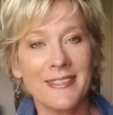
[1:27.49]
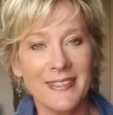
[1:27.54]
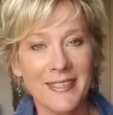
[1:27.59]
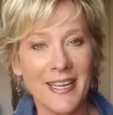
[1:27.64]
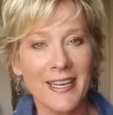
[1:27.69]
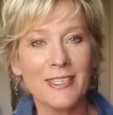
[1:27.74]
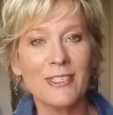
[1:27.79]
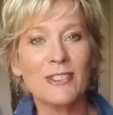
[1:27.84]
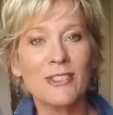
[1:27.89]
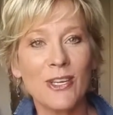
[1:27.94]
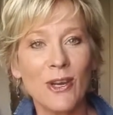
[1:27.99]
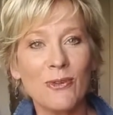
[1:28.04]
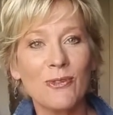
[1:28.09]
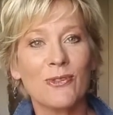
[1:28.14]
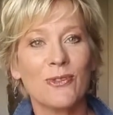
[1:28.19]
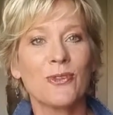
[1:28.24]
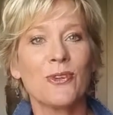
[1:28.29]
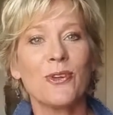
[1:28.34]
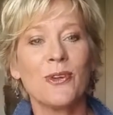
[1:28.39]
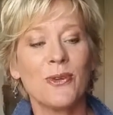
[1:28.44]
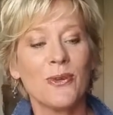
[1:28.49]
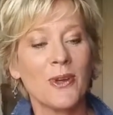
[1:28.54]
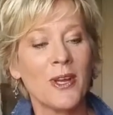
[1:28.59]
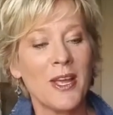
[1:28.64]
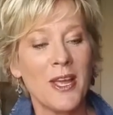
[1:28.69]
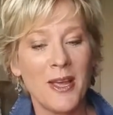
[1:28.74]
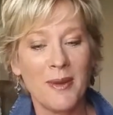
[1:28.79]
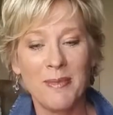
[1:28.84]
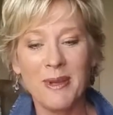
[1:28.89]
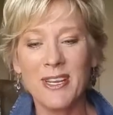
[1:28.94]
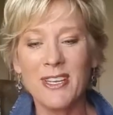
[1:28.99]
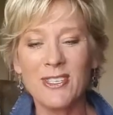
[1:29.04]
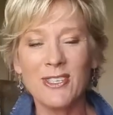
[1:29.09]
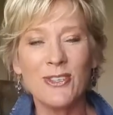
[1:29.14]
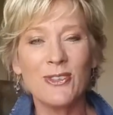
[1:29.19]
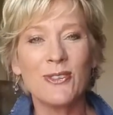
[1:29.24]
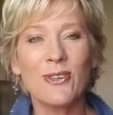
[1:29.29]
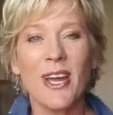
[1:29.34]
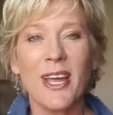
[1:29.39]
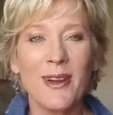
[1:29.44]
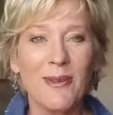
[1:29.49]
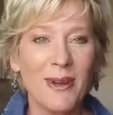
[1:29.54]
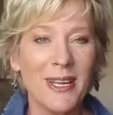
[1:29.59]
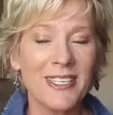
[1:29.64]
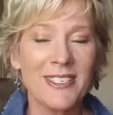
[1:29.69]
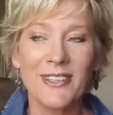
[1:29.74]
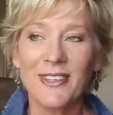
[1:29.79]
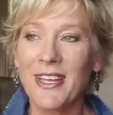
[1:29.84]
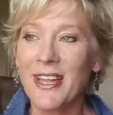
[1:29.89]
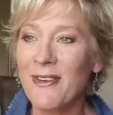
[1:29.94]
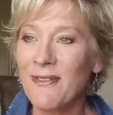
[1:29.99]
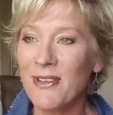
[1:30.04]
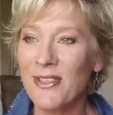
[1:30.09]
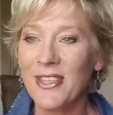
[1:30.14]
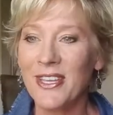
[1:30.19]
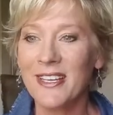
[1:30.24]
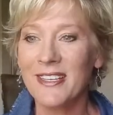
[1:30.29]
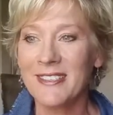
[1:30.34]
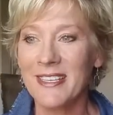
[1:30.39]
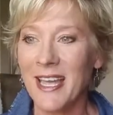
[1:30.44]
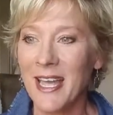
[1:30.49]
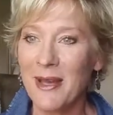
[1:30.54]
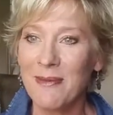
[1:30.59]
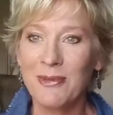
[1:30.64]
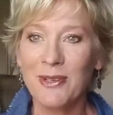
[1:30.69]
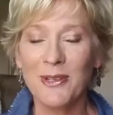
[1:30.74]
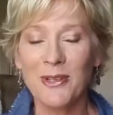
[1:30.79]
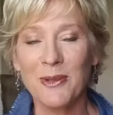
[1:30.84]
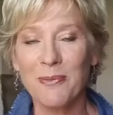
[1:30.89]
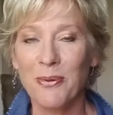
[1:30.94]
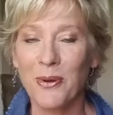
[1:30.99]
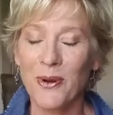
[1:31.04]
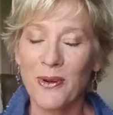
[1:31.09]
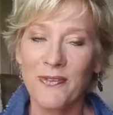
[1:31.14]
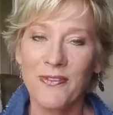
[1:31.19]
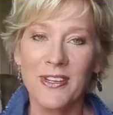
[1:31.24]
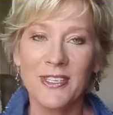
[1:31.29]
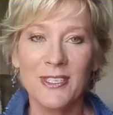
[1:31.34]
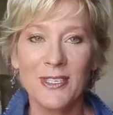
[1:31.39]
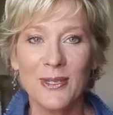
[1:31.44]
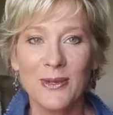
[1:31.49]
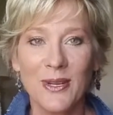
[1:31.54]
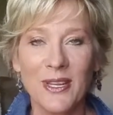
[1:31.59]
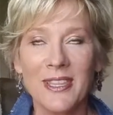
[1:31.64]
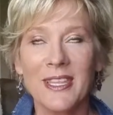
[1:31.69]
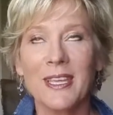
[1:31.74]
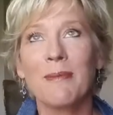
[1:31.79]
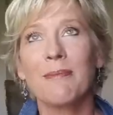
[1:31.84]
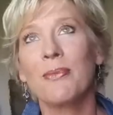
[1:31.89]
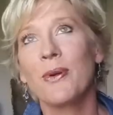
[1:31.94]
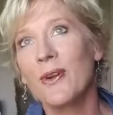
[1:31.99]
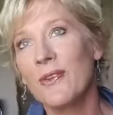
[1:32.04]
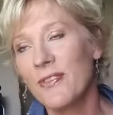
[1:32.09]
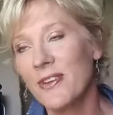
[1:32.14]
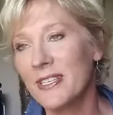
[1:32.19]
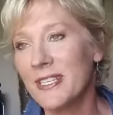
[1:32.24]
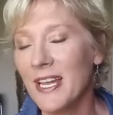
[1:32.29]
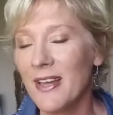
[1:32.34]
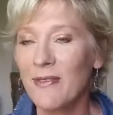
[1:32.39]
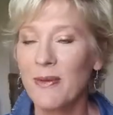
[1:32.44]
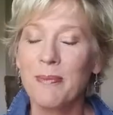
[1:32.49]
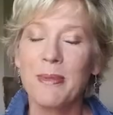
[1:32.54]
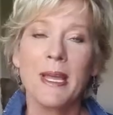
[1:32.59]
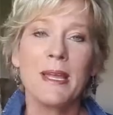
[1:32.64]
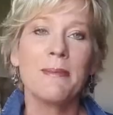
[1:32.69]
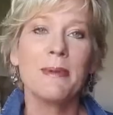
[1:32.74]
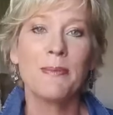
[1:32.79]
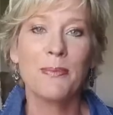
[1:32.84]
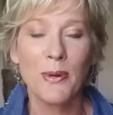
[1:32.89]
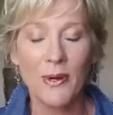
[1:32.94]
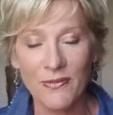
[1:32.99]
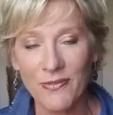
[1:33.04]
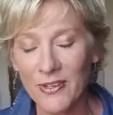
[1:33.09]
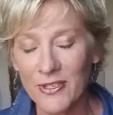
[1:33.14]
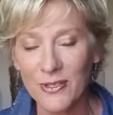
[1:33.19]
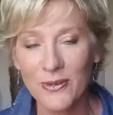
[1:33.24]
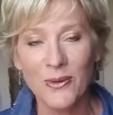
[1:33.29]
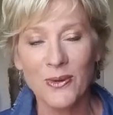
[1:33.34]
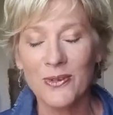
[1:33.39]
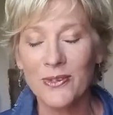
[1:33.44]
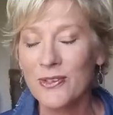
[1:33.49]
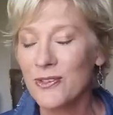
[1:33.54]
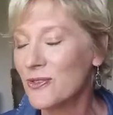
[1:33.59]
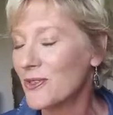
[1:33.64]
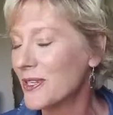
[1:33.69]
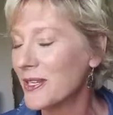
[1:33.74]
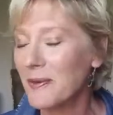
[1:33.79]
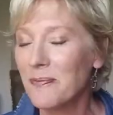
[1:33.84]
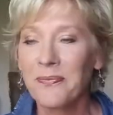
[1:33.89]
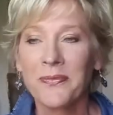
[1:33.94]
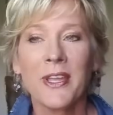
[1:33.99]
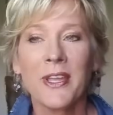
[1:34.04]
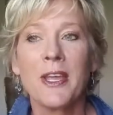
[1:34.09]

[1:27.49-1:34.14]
And that is so true because you try to wait till everything is absolutely perfect to do anything, perfect to have a baby, perfect to go on a trip,